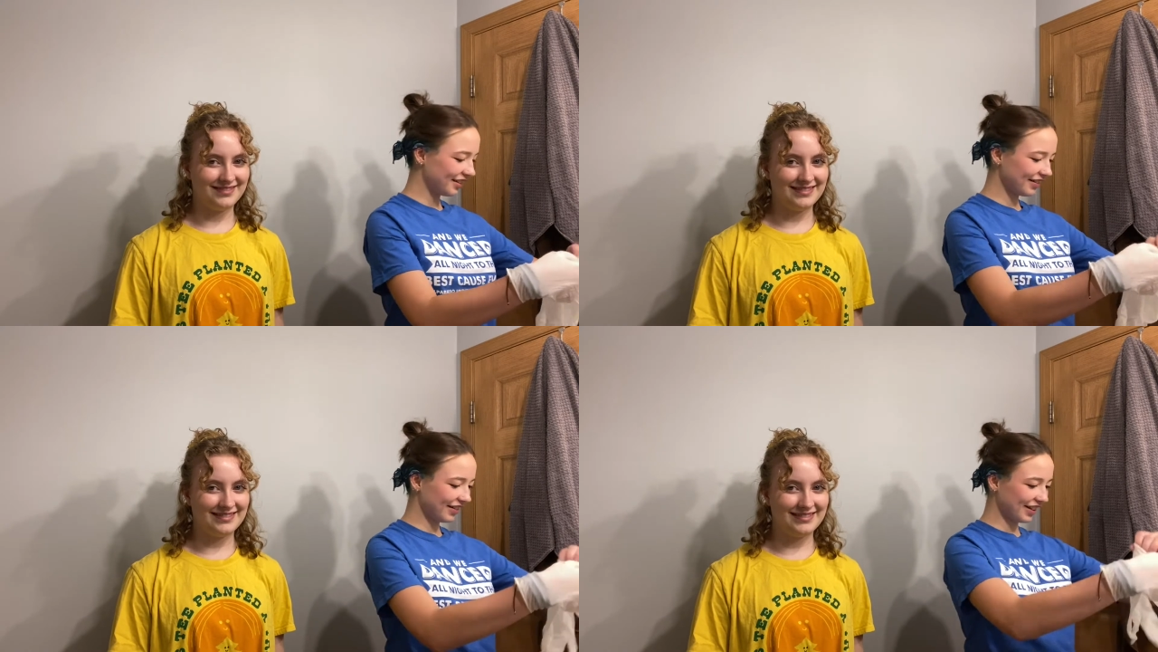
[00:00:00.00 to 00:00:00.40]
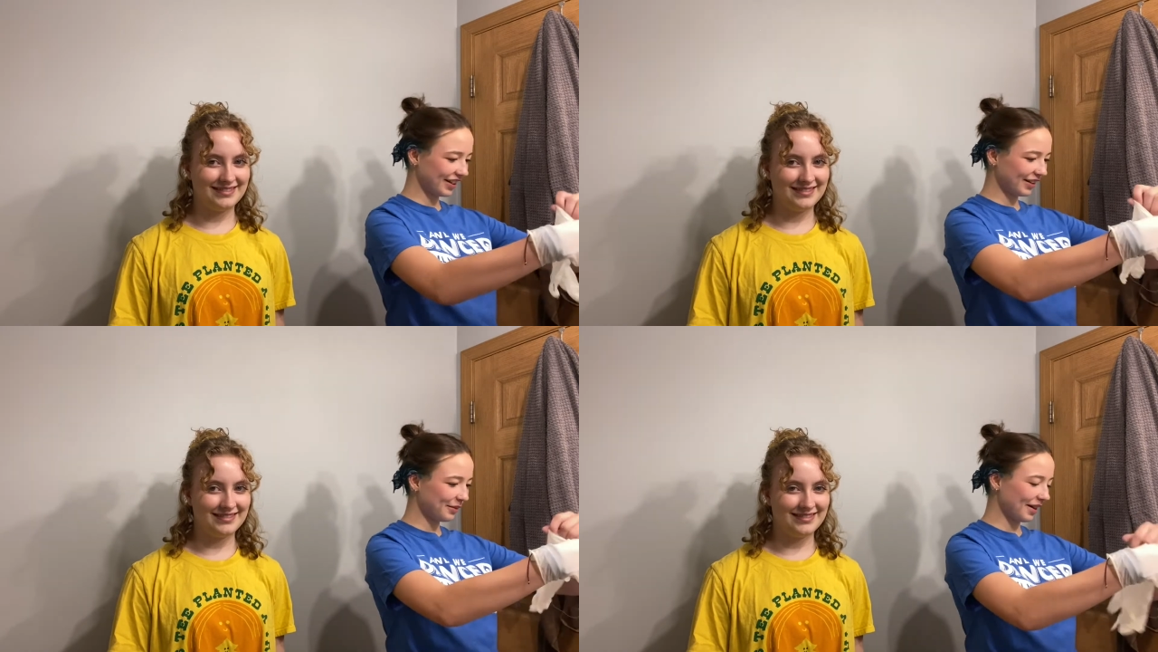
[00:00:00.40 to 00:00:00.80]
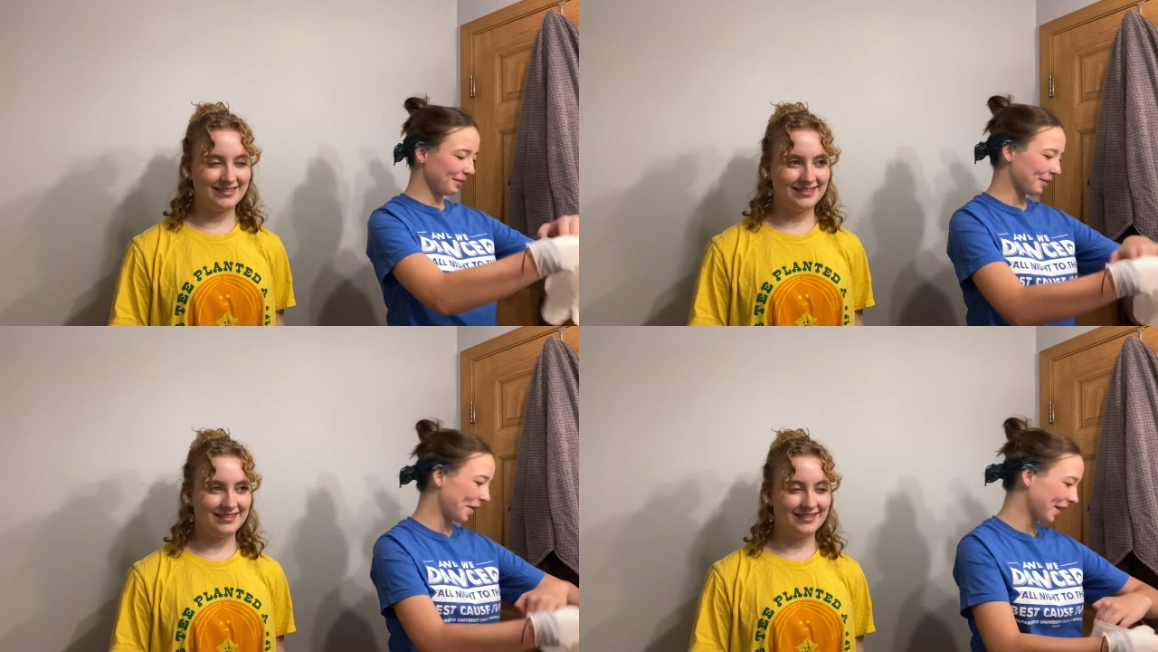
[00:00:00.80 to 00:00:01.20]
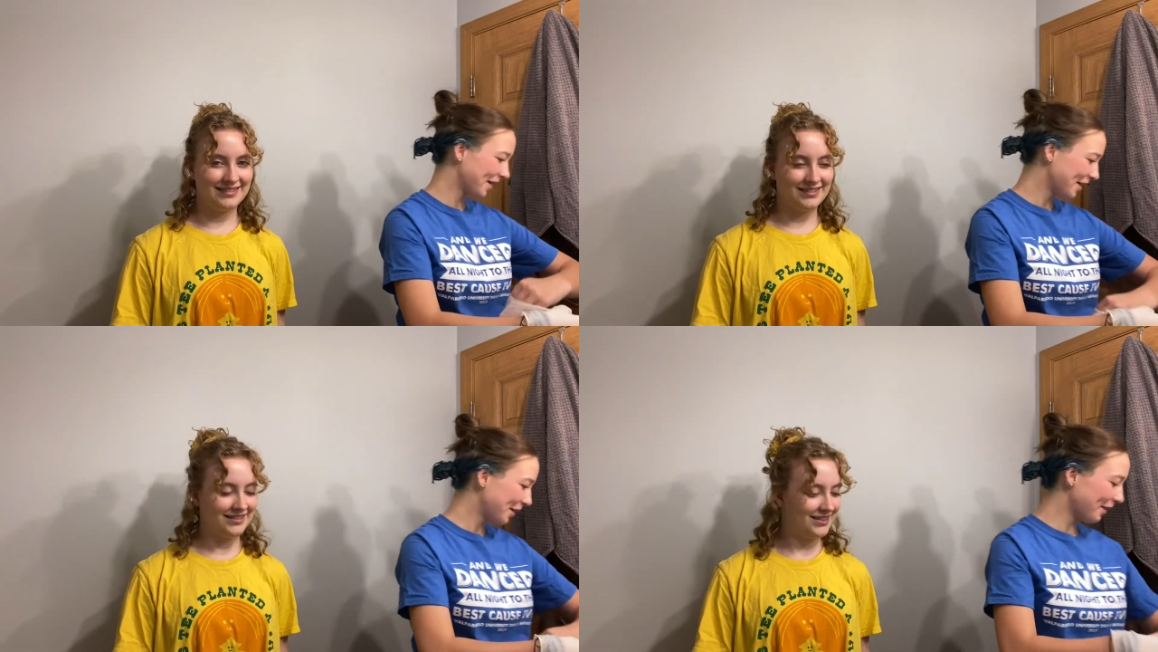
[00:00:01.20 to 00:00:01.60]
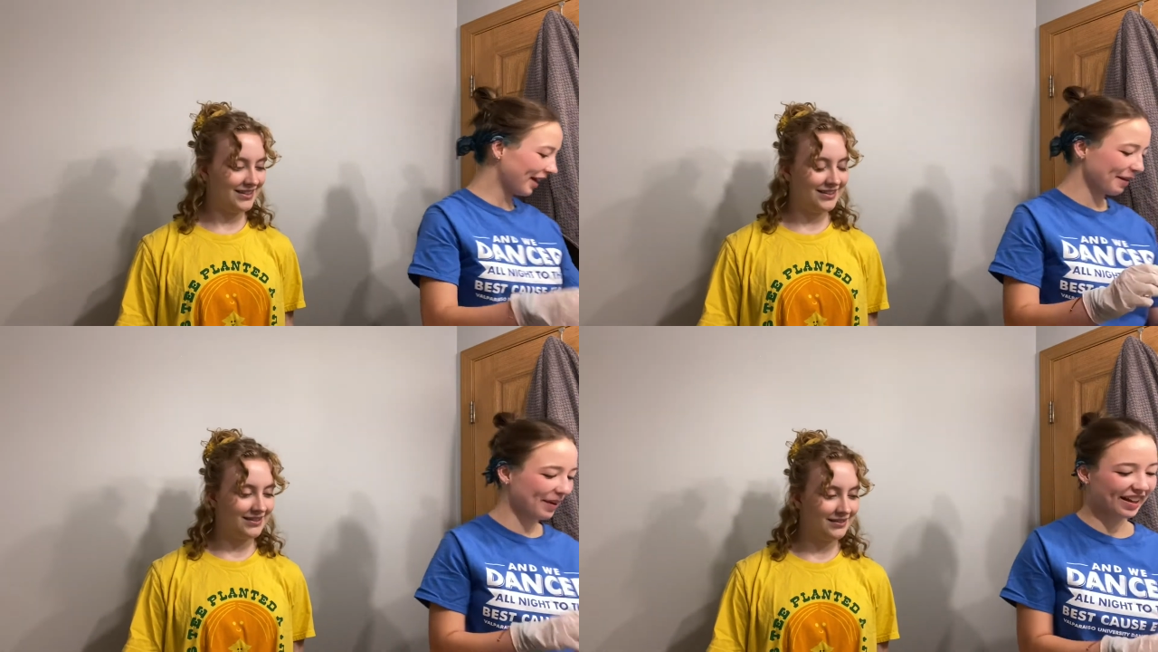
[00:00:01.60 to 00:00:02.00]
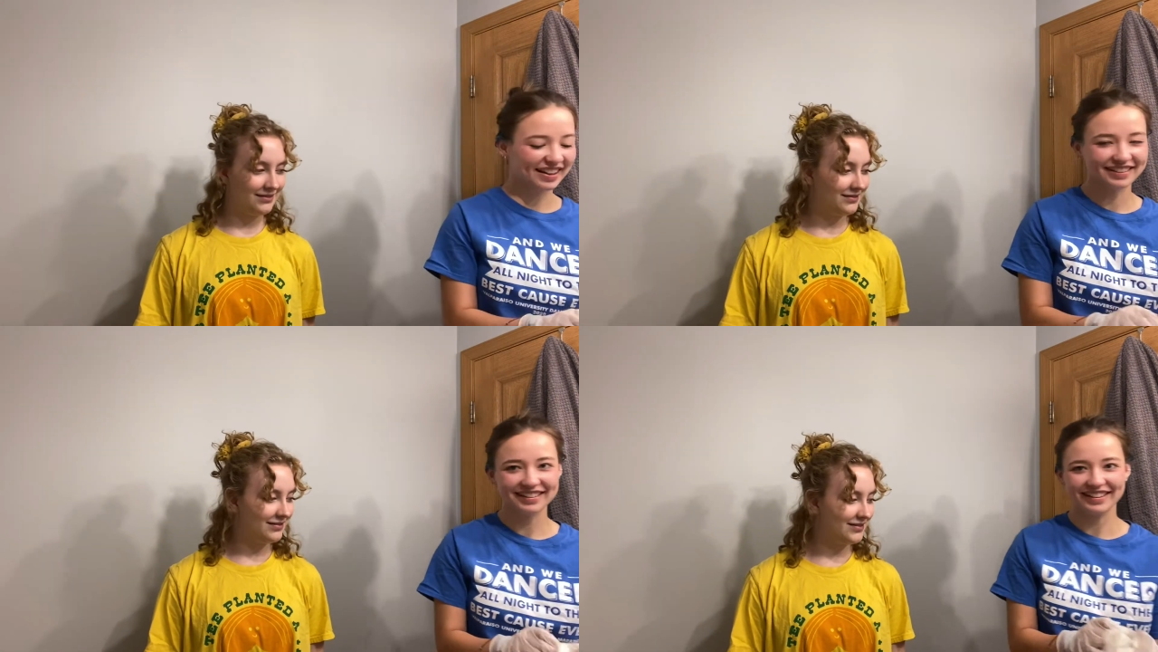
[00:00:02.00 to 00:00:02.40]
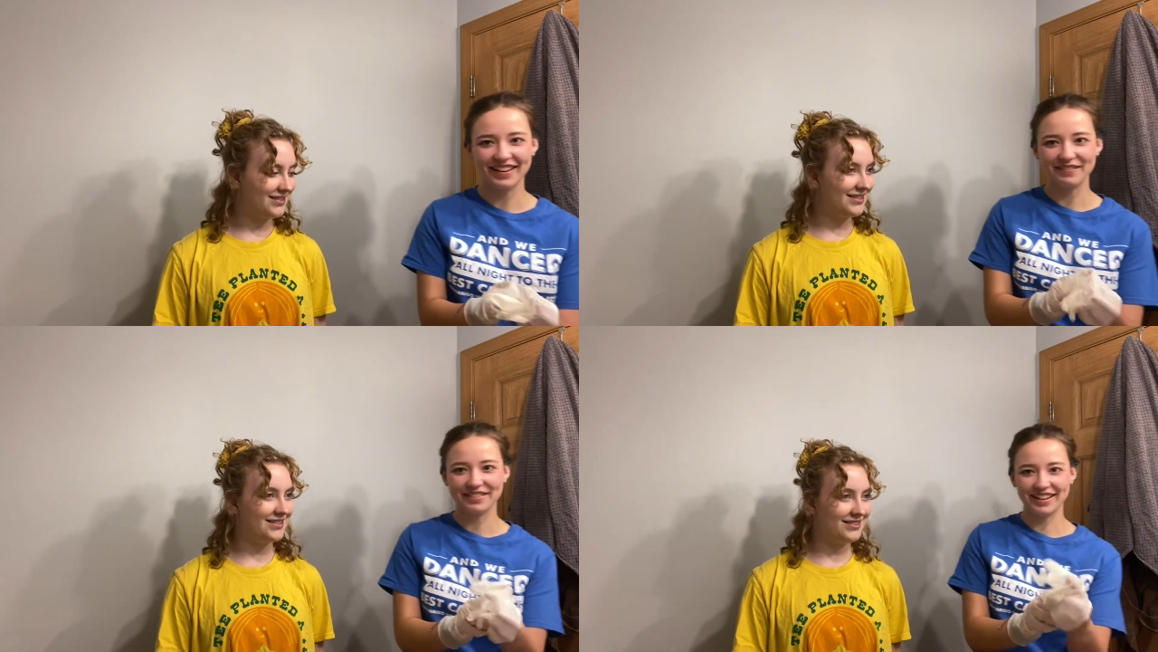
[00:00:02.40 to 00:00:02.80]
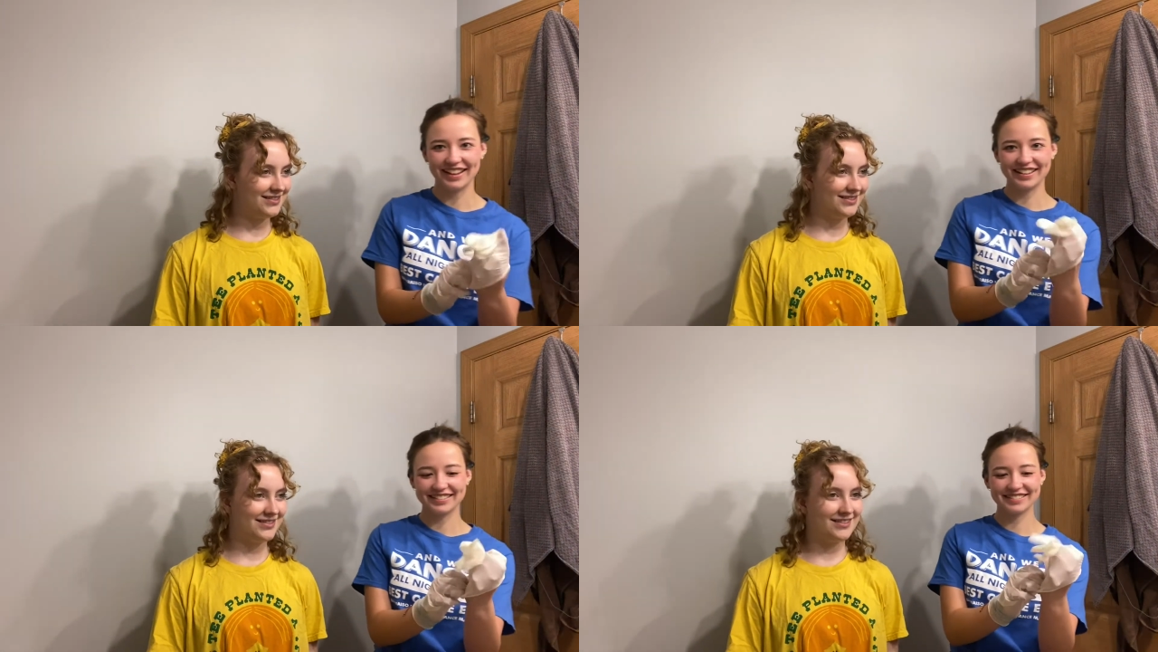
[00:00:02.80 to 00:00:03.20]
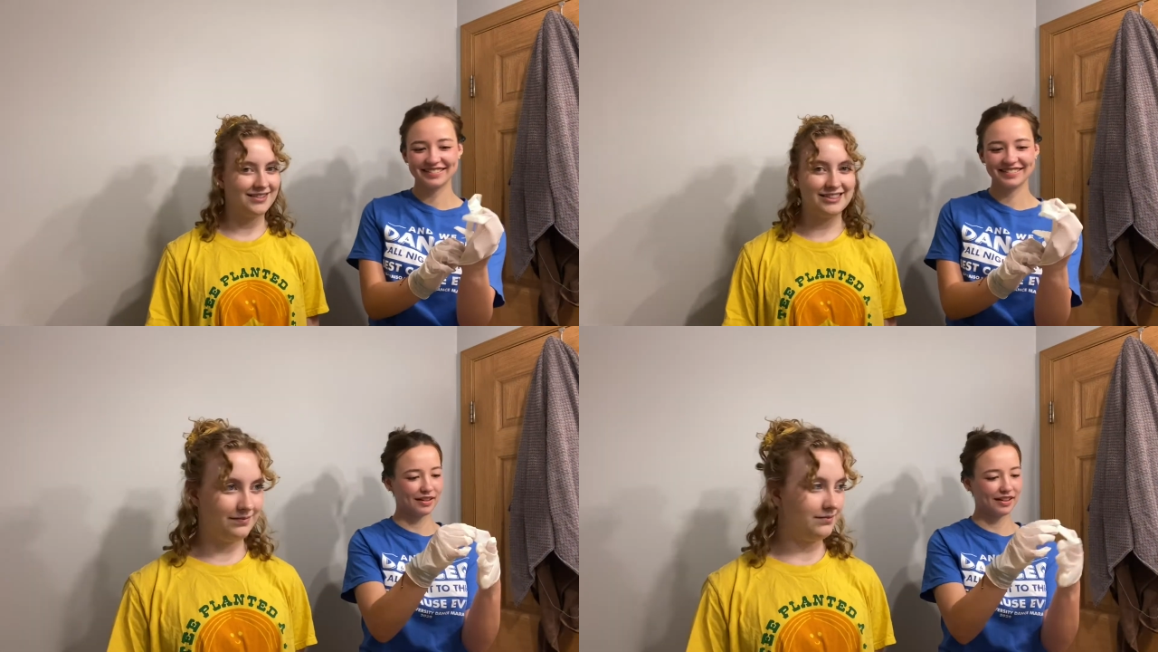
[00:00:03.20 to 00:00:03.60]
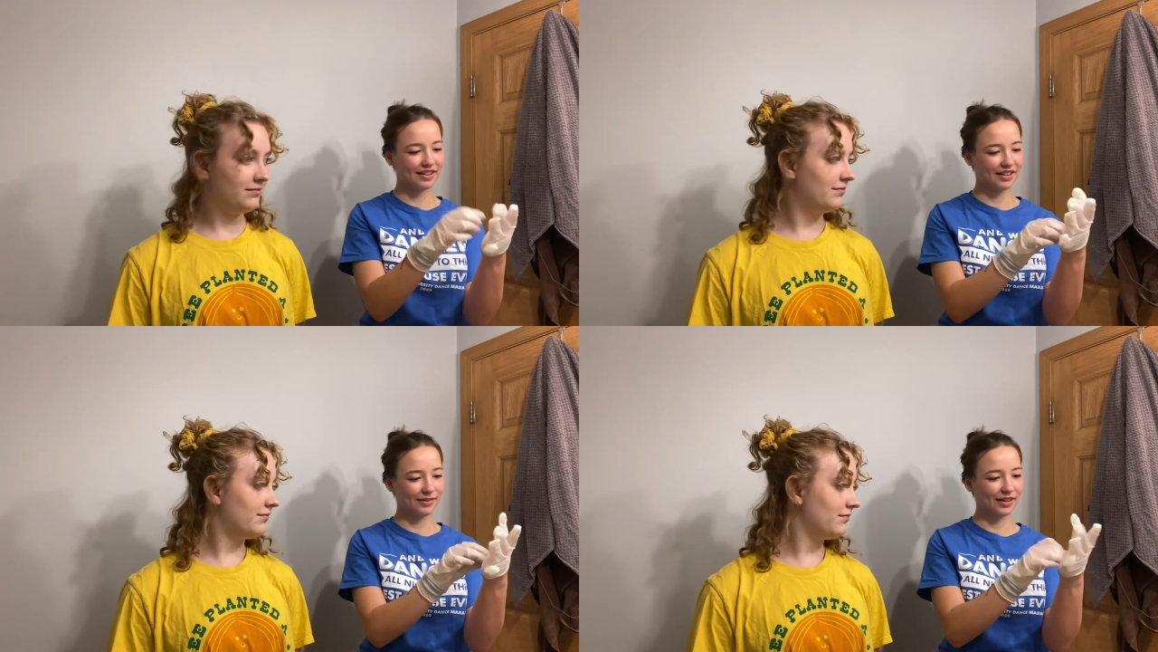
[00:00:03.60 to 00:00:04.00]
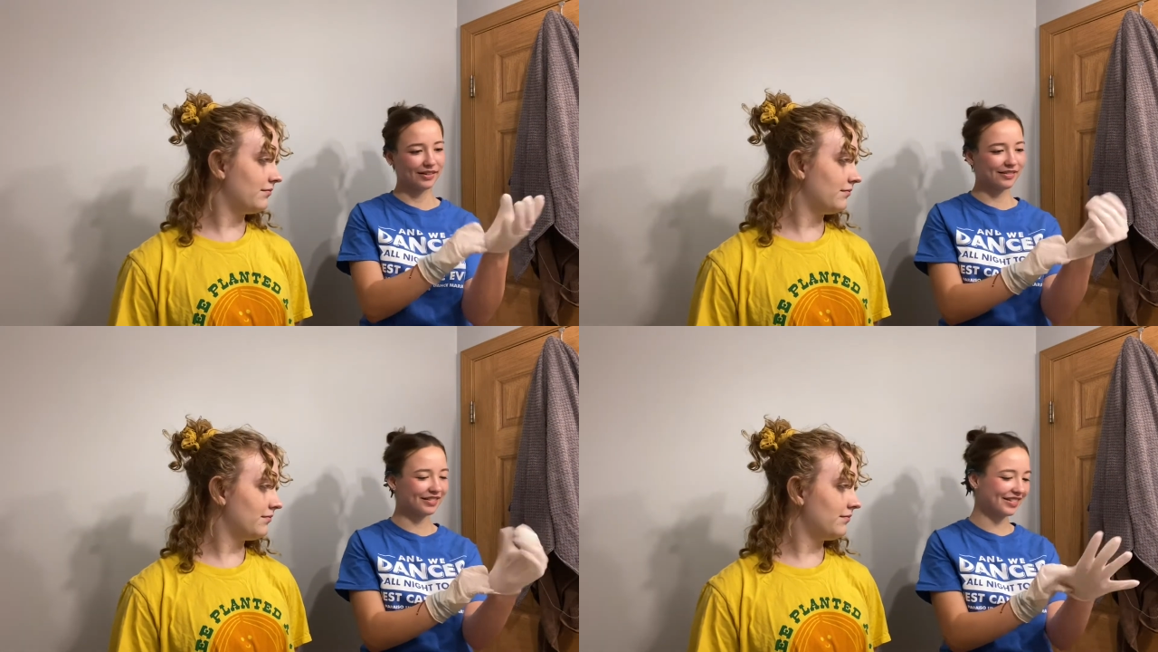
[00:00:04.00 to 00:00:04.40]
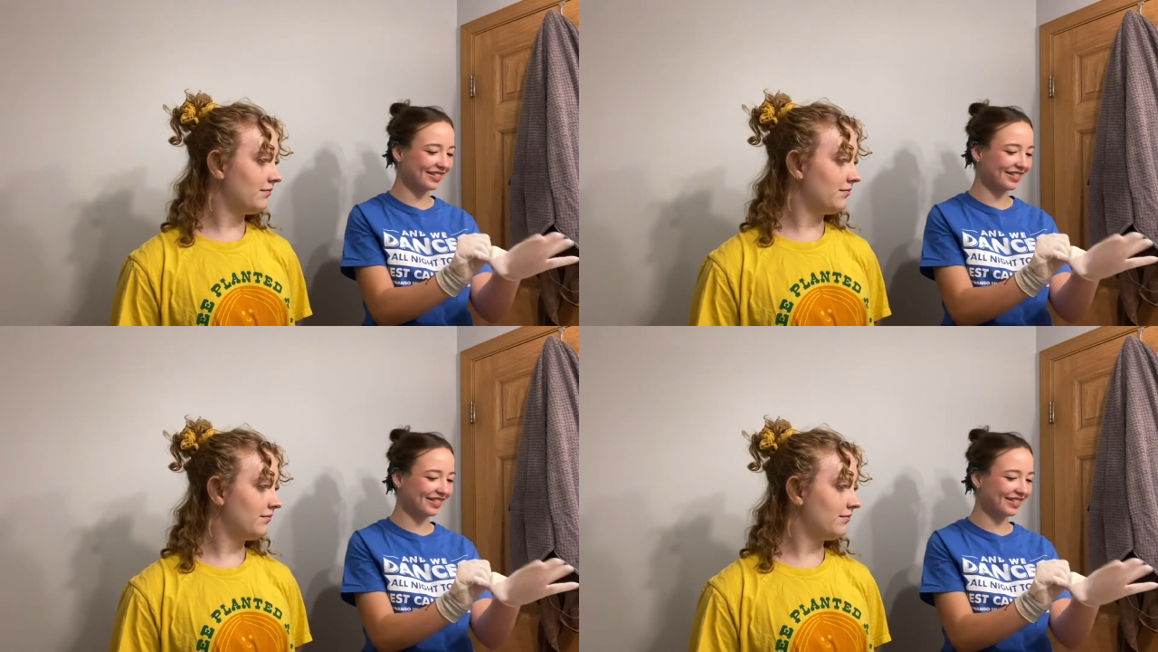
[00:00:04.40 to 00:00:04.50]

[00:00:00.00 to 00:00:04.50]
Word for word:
Speaker 1: right now while I put my I'll get my gloves on. There we go.